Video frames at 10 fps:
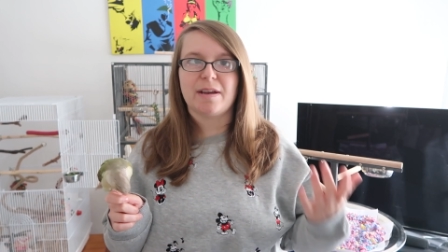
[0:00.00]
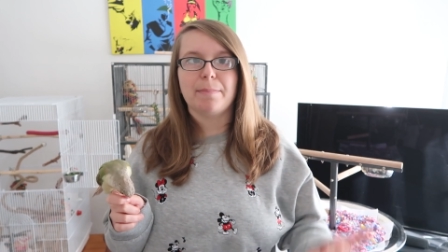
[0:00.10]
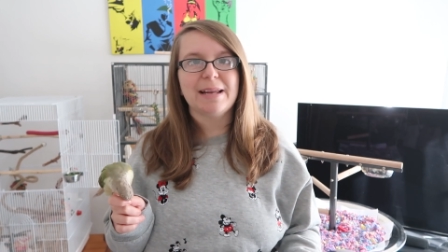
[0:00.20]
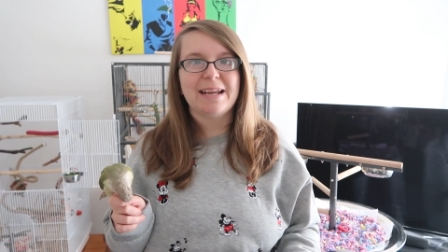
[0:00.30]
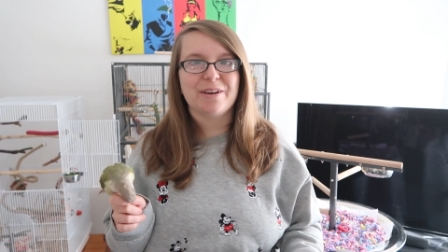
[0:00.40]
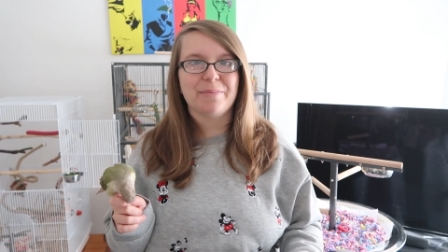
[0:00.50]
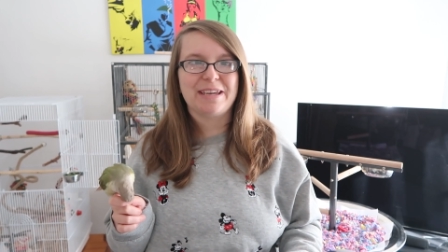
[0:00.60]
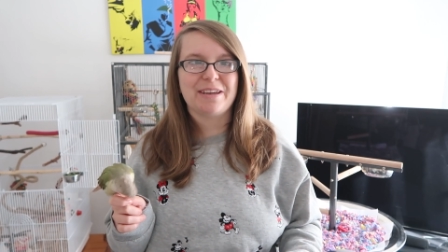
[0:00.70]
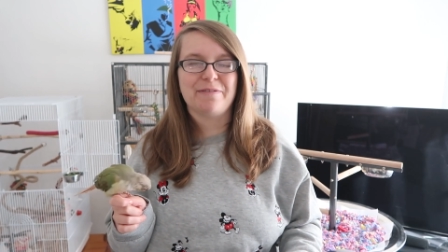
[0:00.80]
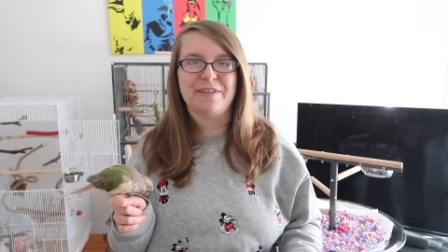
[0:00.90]
I'm planning on
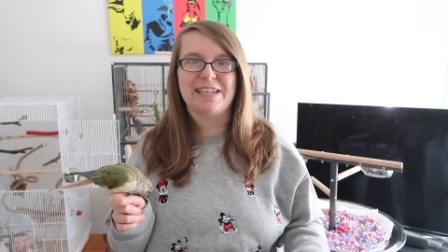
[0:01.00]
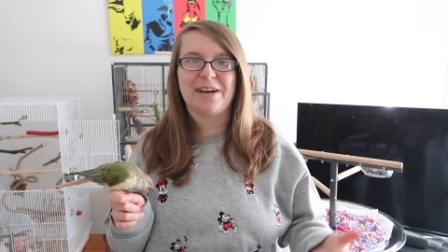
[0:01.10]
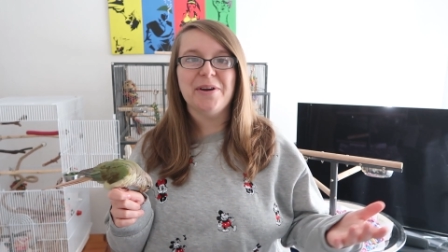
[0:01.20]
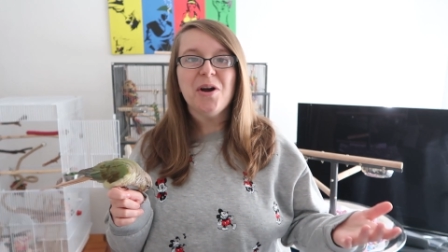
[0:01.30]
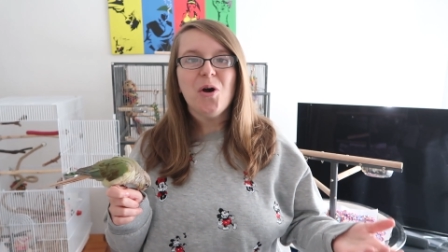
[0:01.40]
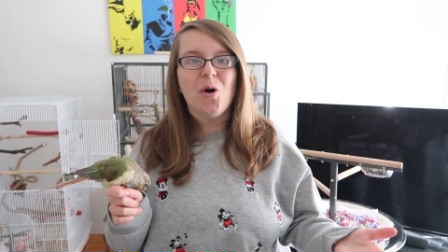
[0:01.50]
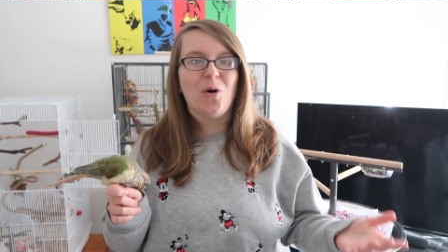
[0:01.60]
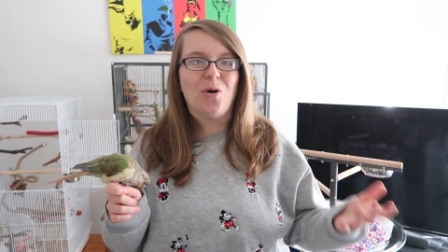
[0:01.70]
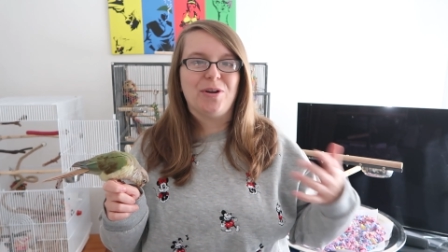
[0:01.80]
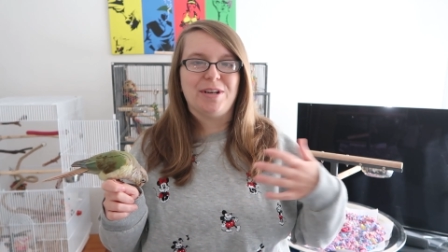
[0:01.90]
making a video
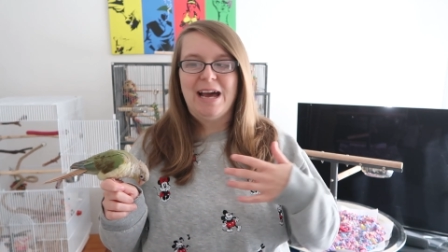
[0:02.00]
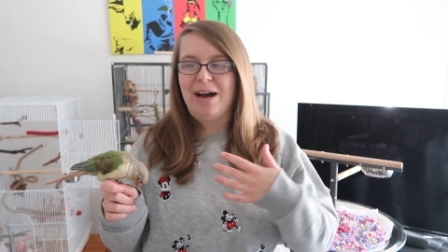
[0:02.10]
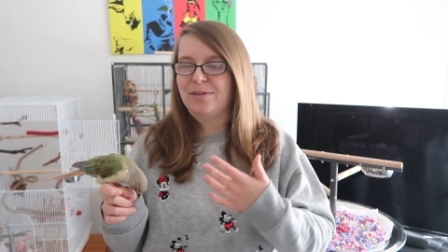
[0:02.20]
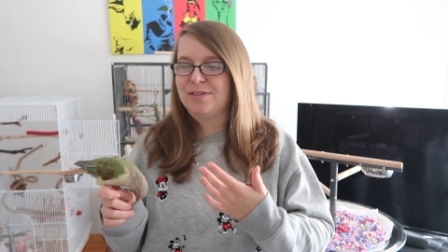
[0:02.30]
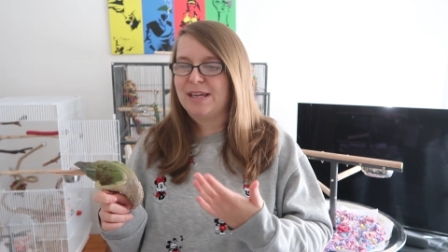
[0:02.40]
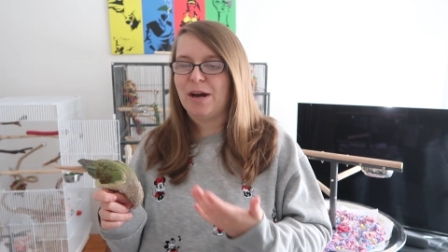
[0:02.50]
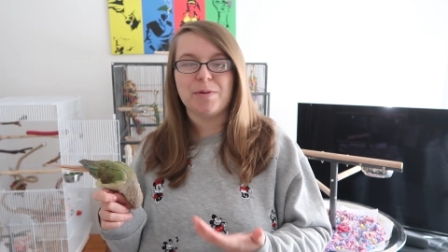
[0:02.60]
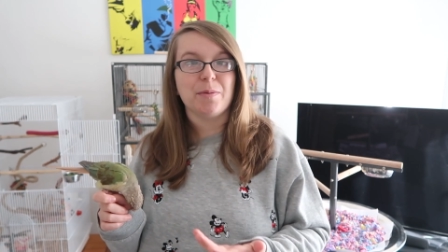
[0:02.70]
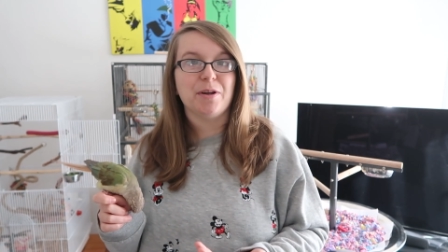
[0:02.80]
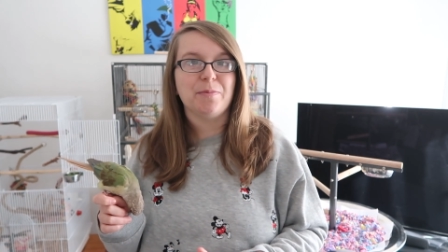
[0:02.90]
on how to help
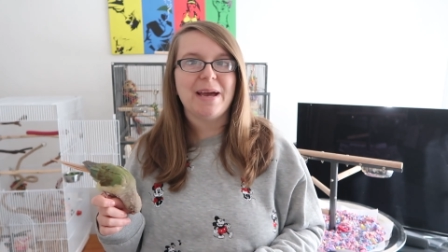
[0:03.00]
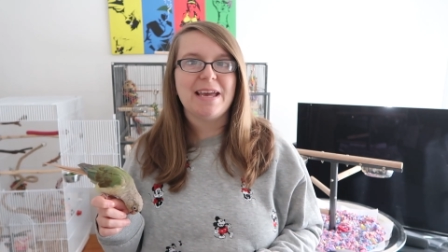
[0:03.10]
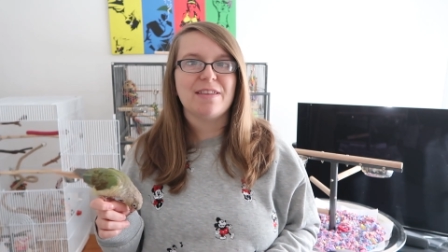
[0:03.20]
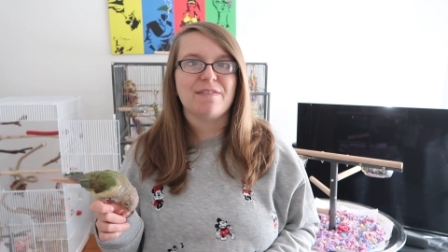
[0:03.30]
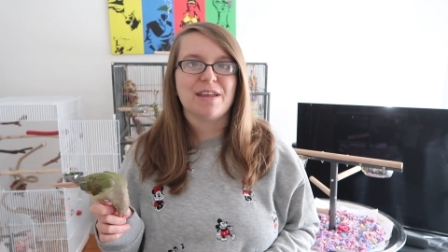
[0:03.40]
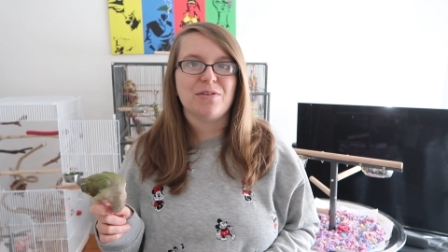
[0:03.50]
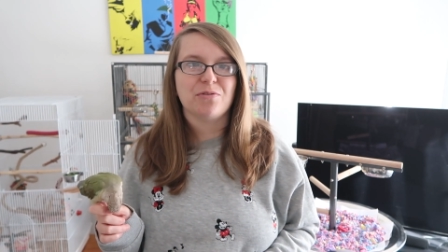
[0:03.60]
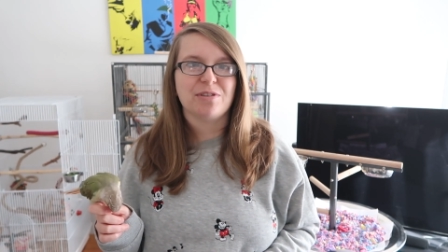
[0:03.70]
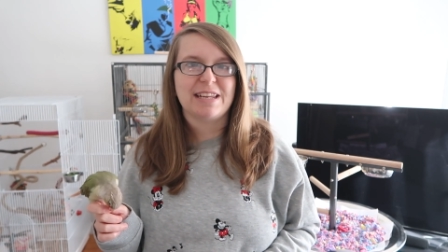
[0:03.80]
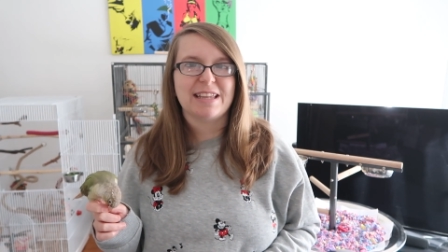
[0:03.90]
your bird bathe if they're
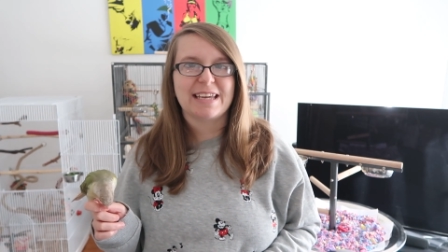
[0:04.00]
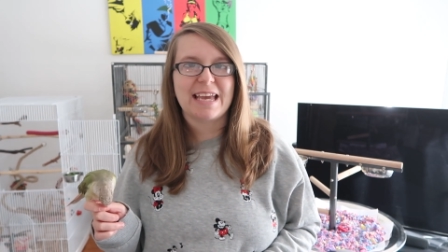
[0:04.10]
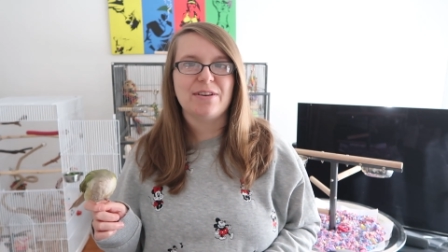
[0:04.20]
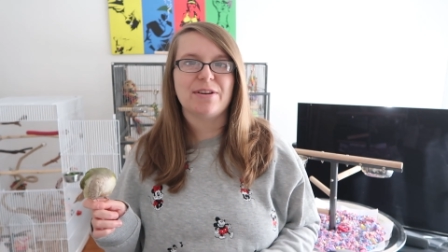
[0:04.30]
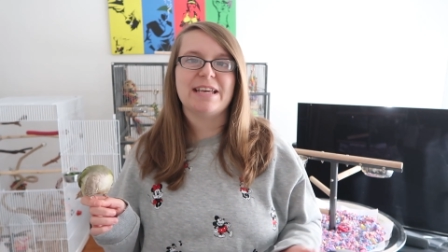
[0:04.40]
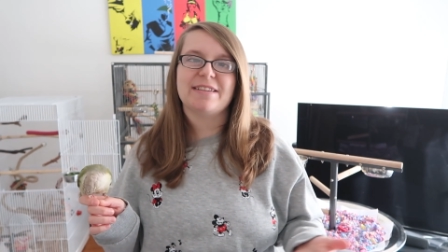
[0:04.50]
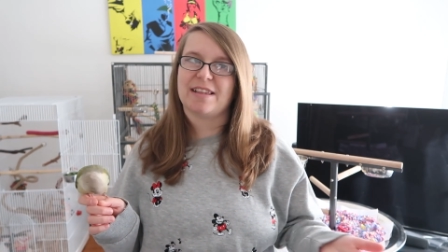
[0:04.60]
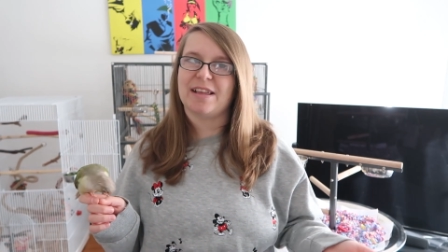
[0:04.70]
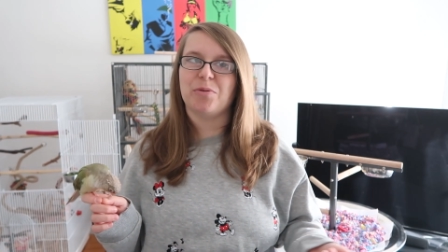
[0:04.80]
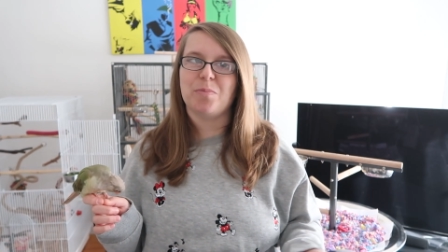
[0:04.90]
not really that keen on it, so
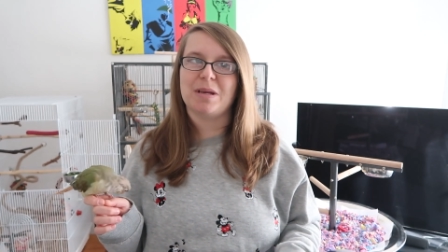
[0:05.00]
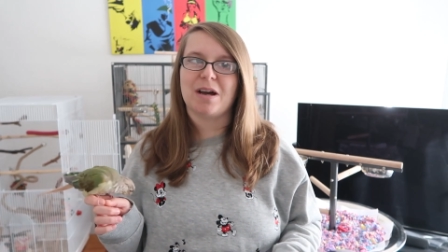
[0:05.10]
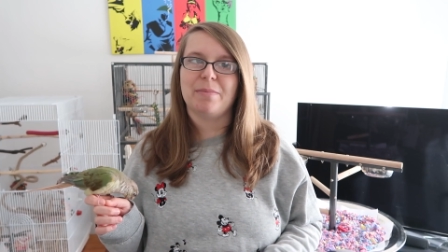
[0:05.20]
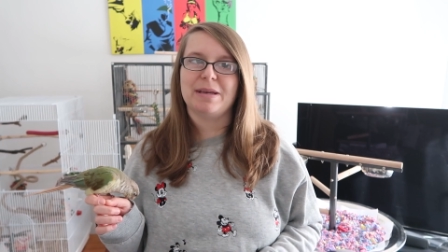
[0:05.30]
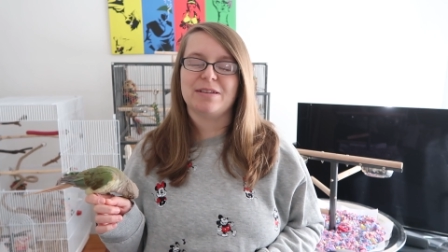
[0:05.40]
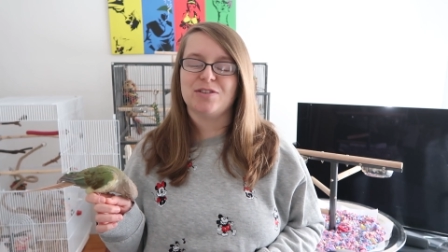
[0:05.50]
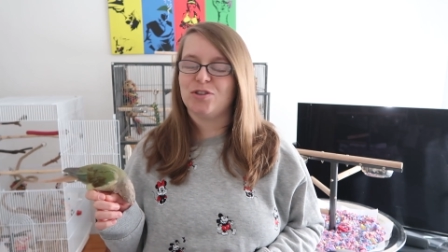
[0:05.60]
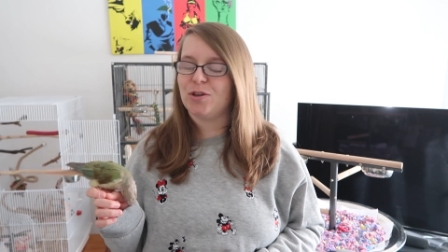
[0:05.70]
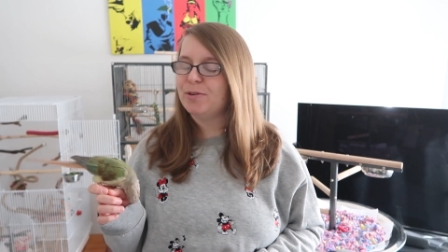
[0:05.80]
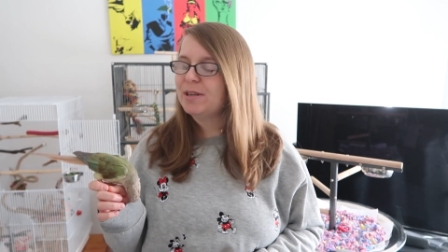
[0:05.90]
that will be coming
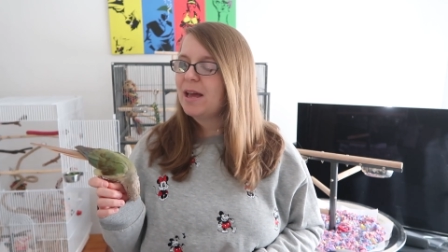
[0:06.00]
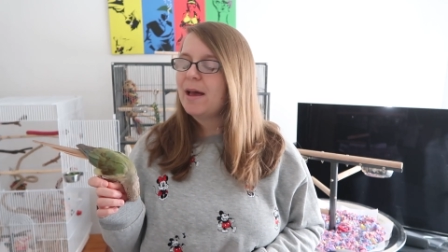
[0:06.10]
soon.